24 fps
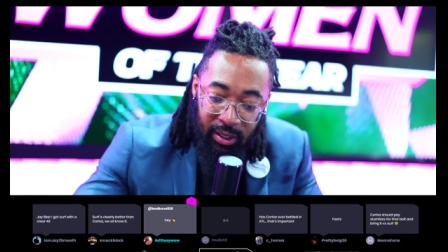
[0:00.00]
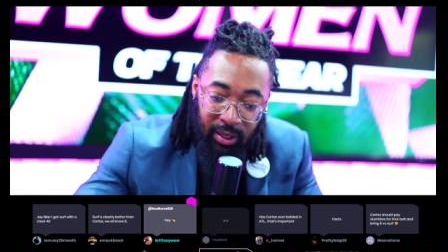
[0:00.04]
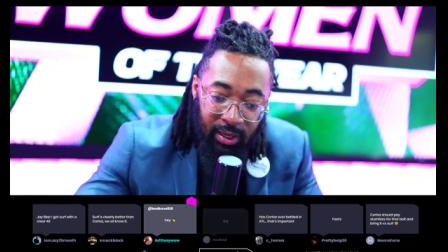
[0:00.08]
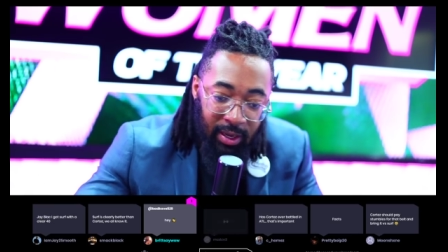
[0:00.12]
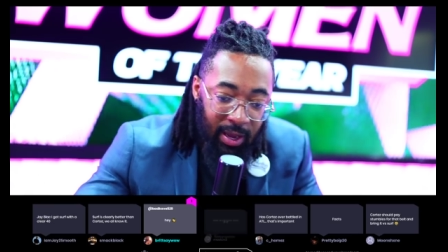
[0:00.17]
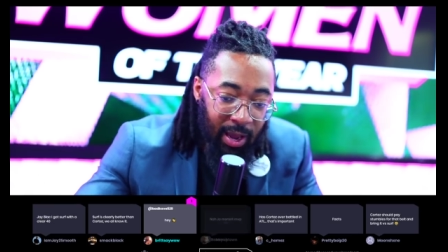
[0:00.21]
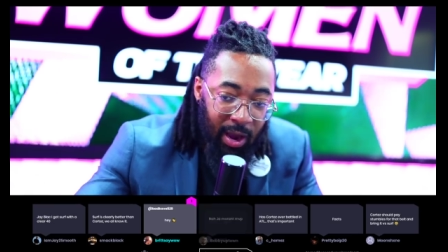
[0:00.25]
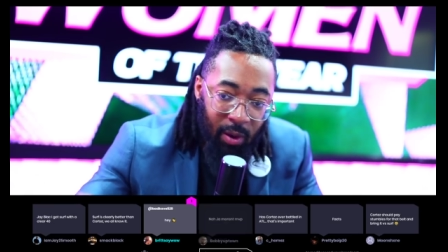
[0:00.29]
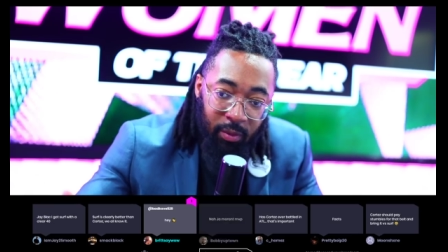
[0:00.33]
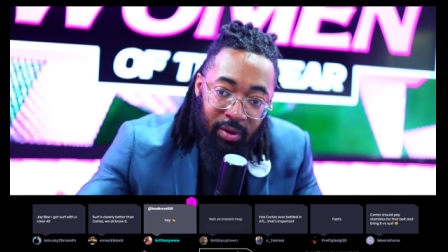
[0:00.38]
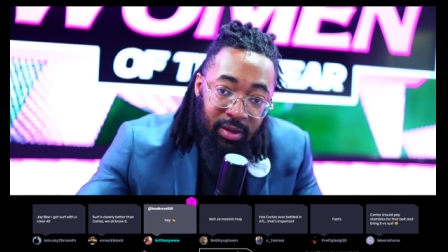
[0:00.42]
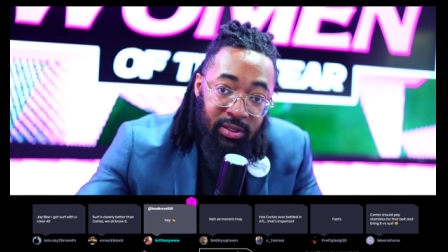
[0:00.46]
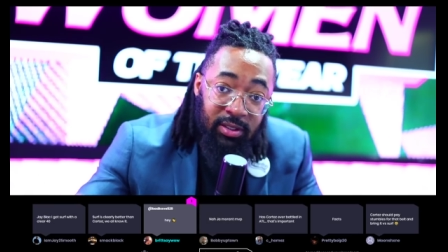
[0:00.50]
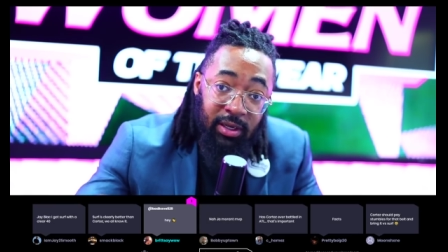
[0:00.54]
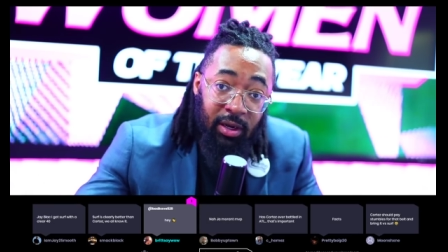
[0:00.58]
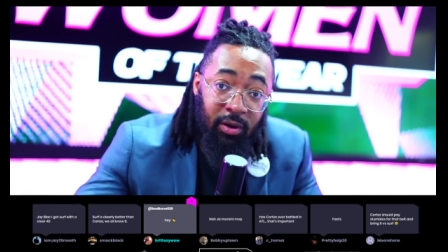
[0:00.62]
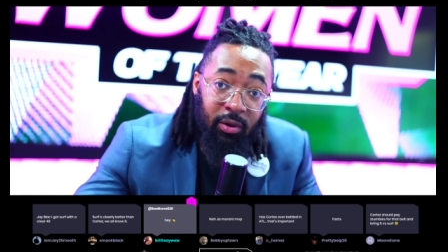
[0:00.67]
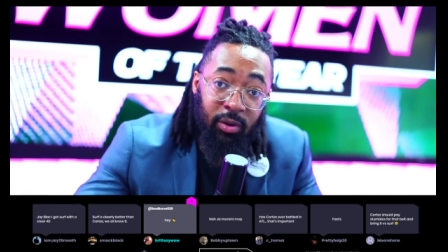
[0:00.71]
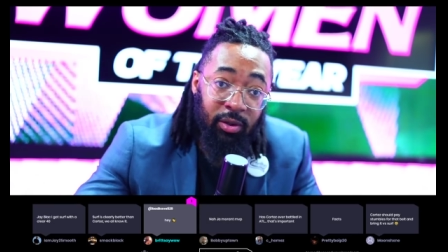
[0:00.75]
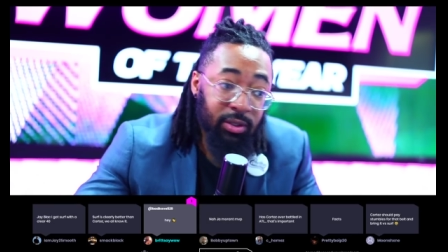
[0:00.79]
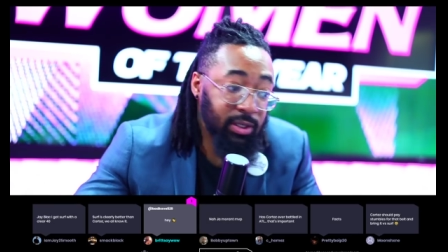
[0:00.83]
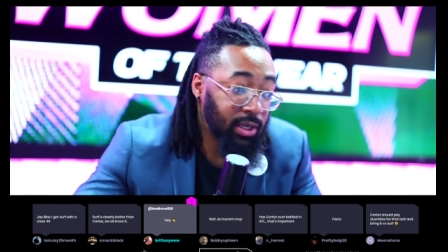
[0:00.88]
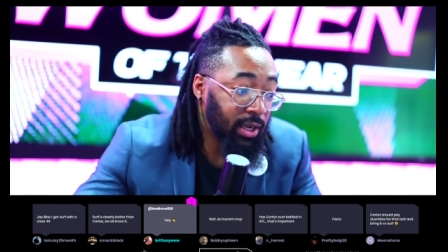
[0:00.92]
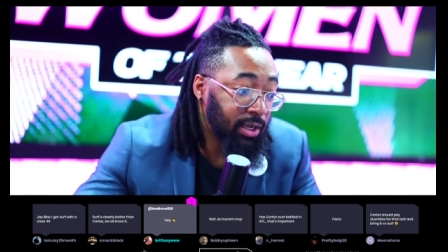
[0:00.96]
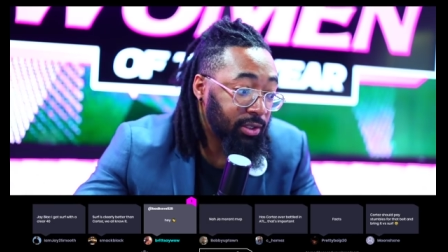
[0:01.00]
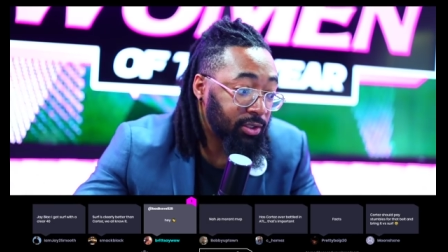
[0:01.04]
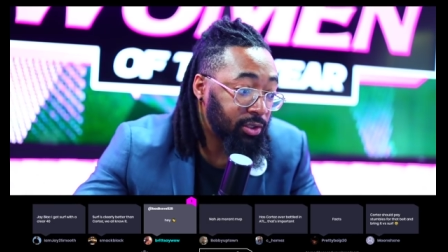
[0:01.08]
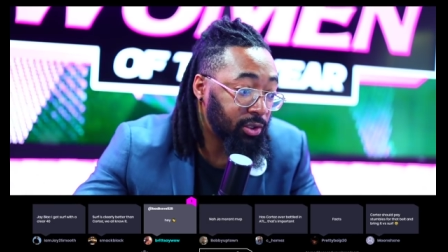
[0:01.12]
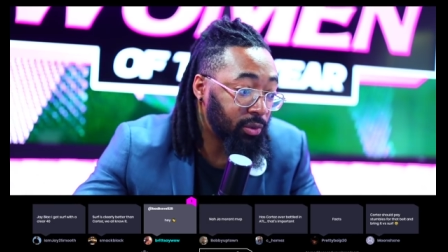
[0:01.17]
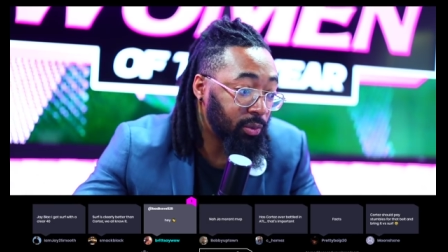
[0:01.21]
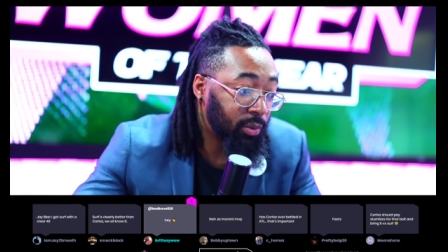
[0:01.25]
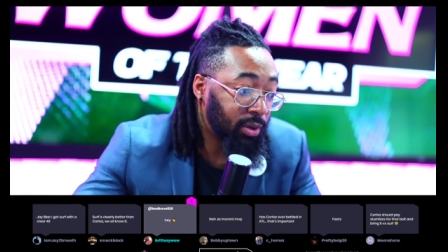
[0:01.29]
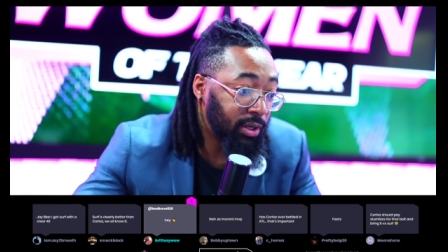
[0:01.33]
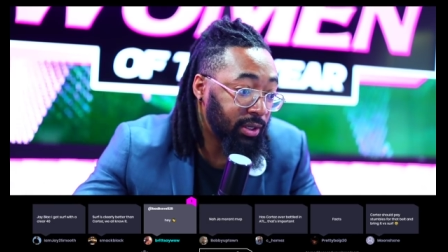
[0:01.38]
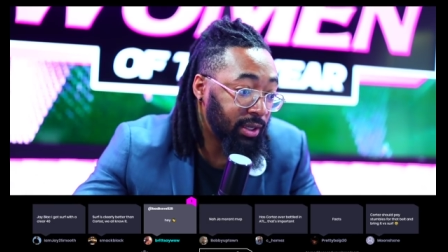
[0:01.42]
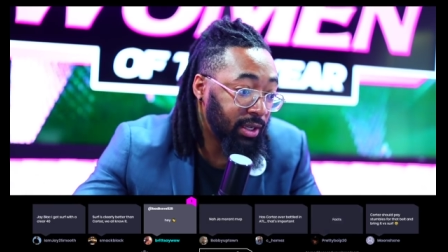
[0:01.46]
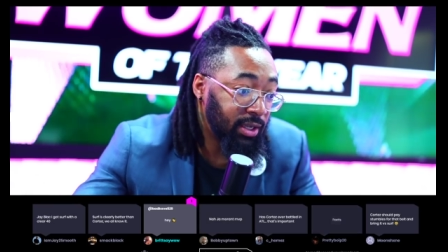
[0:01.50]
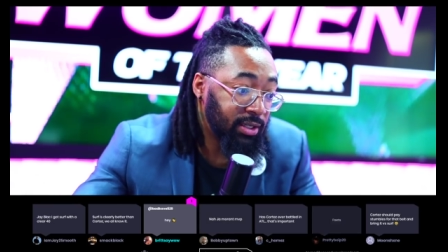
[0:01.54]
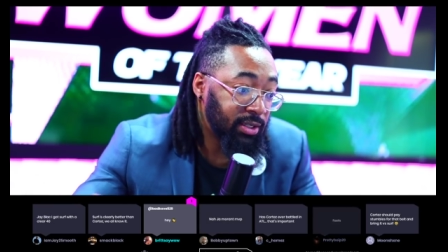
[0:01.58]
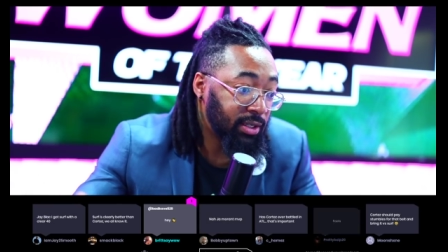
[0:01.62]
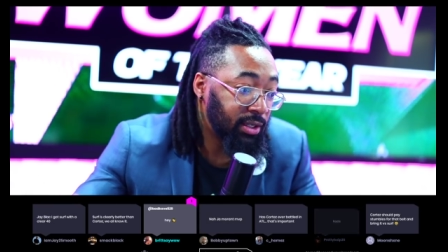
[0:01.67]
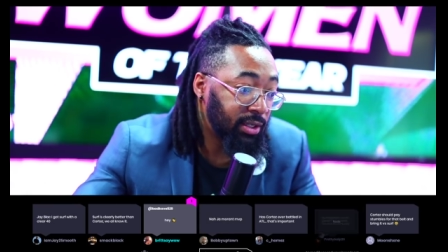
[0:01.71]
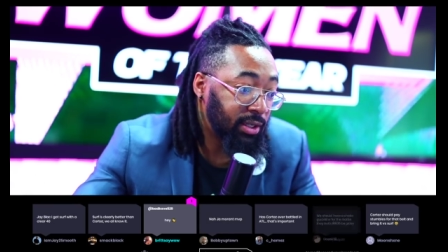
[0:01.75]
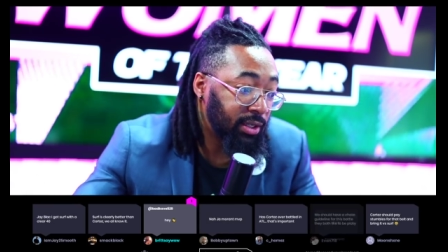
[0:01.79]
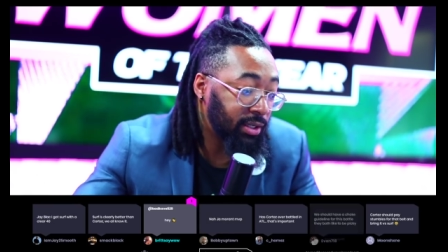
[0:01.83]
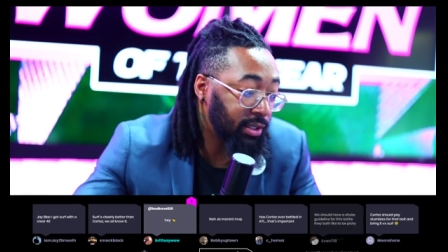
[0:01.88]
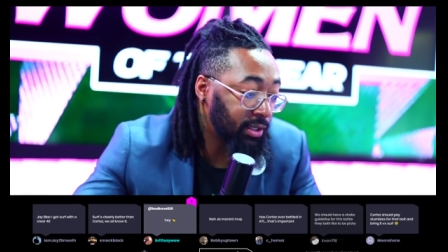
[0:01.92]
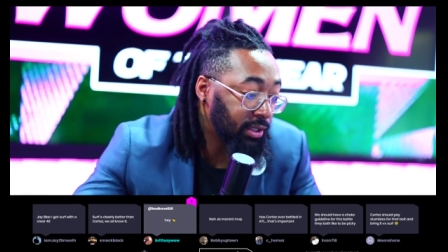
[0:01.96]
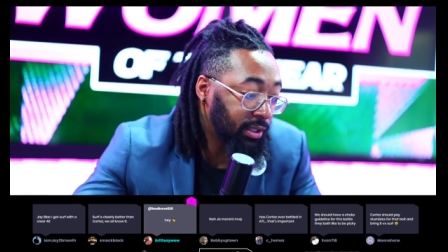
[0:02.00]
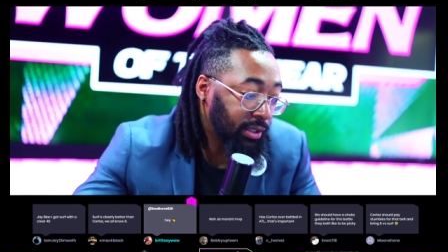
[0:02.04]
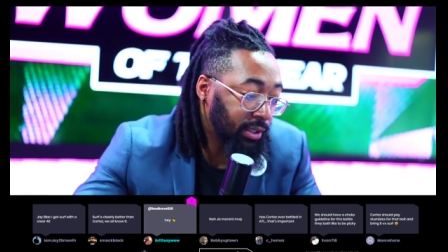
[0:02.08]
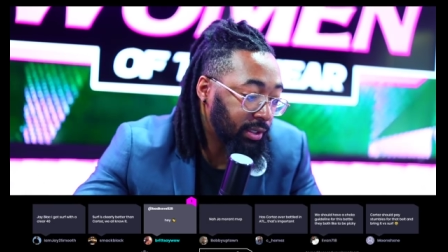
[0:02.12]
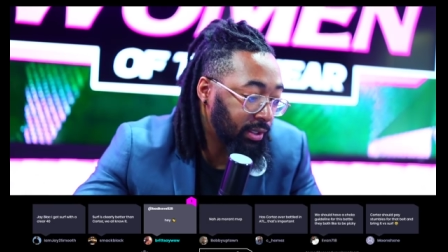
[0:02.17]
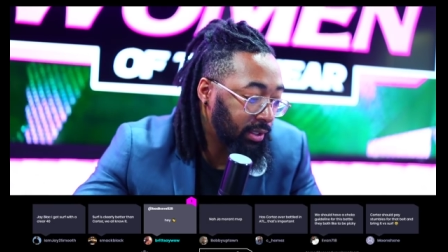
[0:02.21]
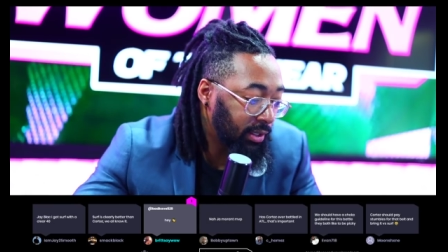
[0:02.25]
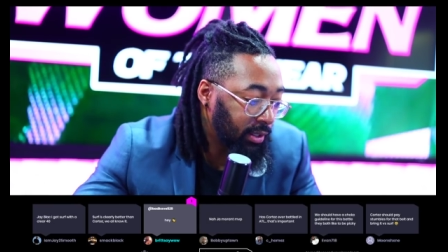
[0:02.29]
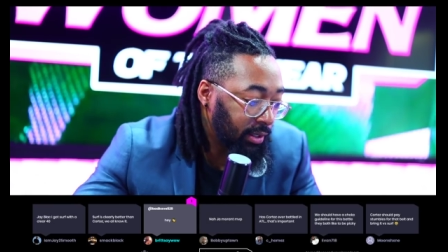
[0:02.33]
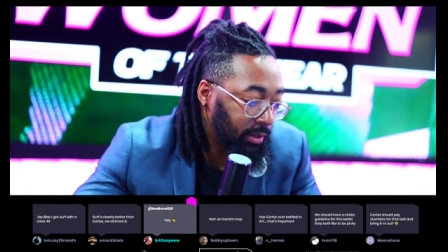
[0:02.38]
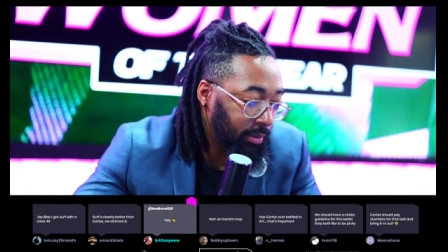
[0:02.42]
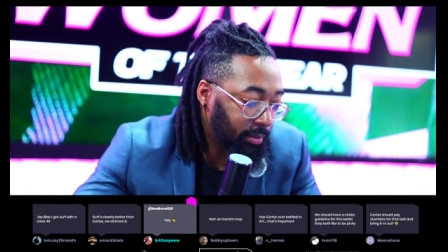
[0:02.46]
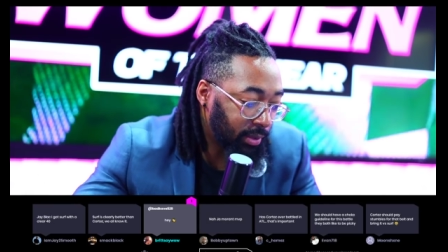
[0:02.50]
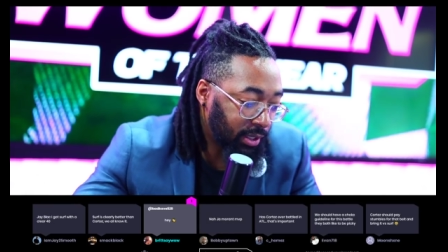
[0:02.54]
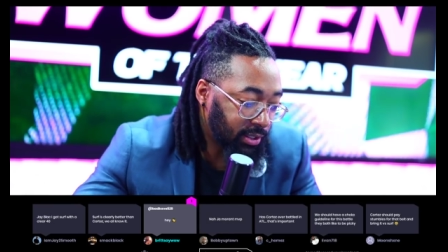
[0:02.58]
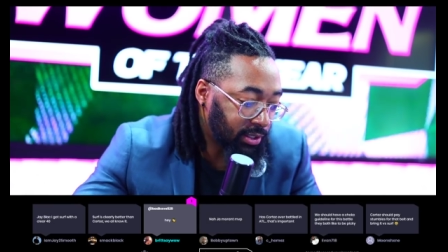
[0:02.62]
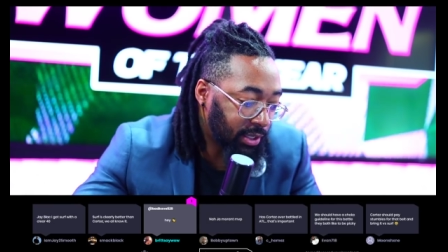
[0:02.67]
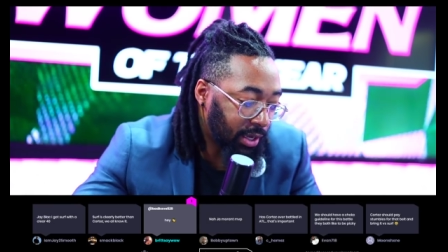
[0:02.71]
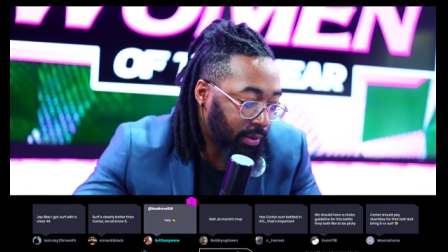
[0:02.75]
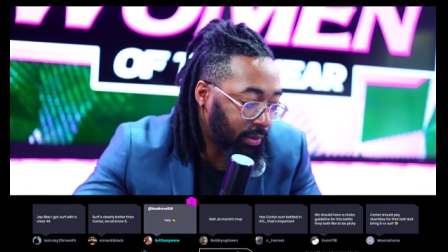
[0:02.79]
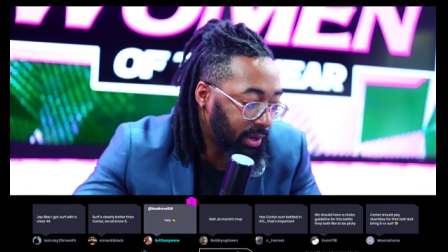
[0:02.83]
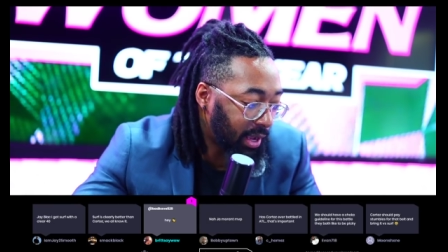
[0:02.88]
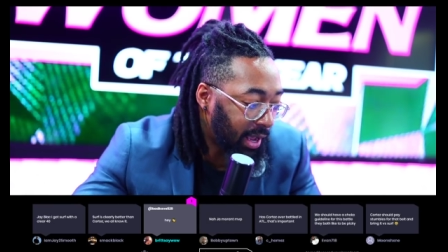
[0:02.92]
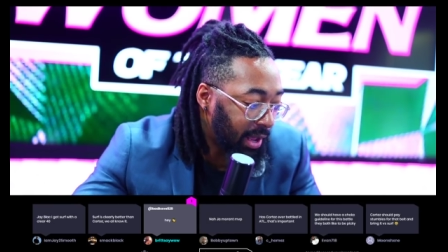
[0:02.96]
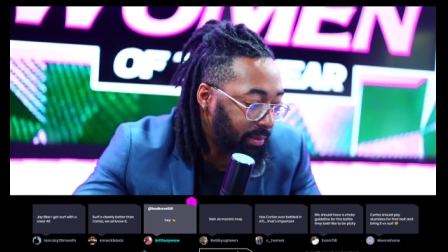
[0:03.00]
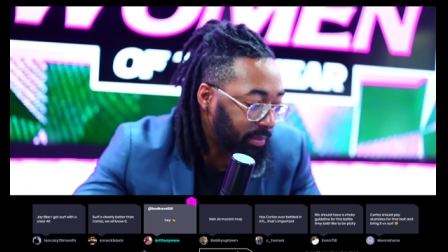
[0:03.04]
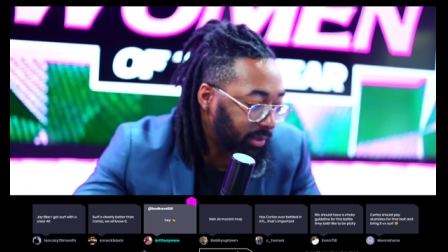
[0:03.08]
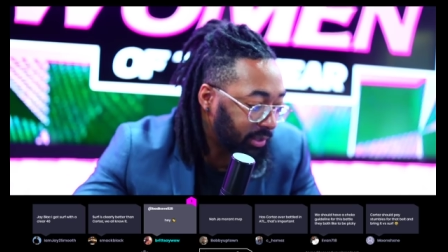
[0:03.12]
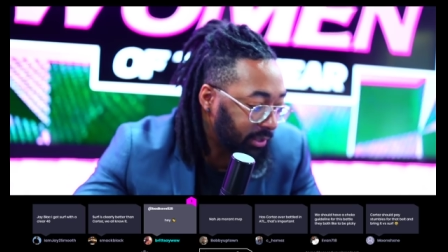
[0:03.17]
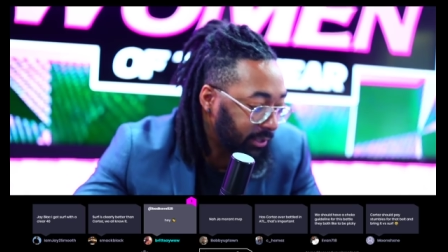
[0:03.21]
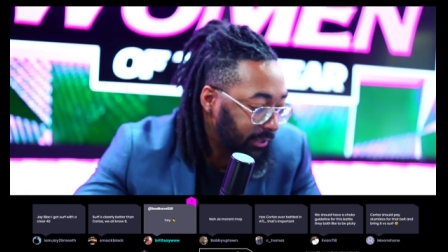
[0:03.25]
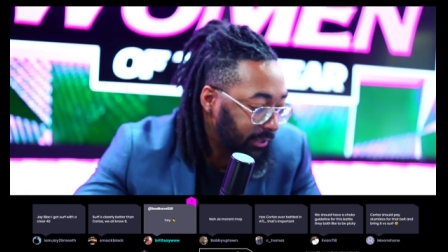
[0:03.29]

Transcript: I would have said Cortez two one easily, but it's not what happened.